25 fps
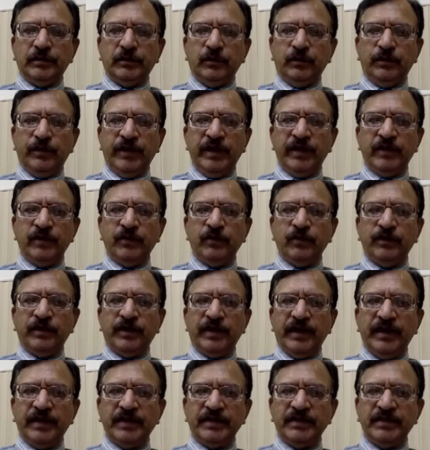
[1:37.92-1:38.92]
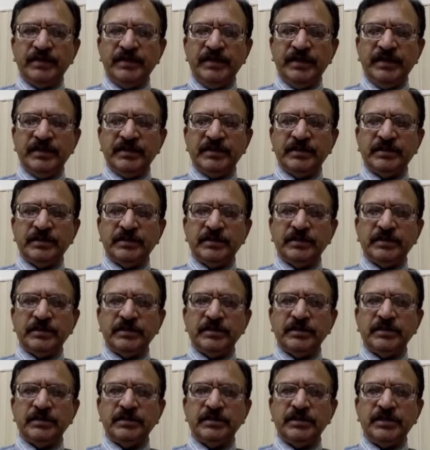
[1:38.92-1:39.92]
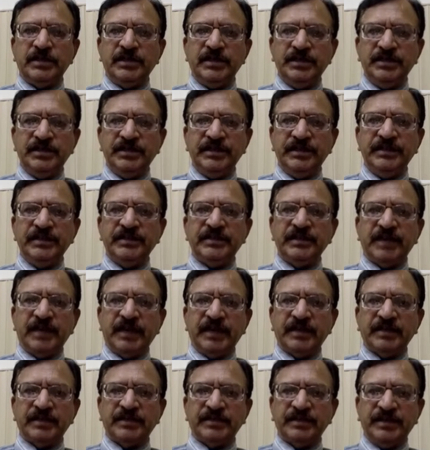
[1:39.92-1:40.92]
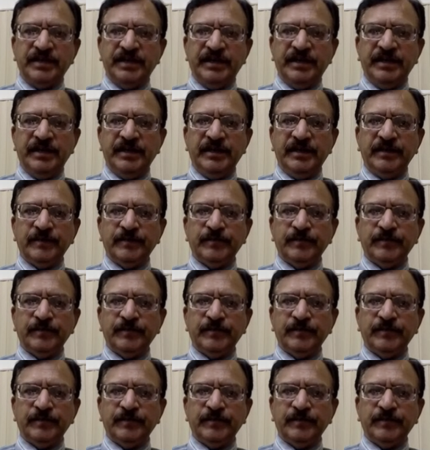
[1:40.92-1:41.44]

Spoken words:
vehicular accidents, the injuries are studied.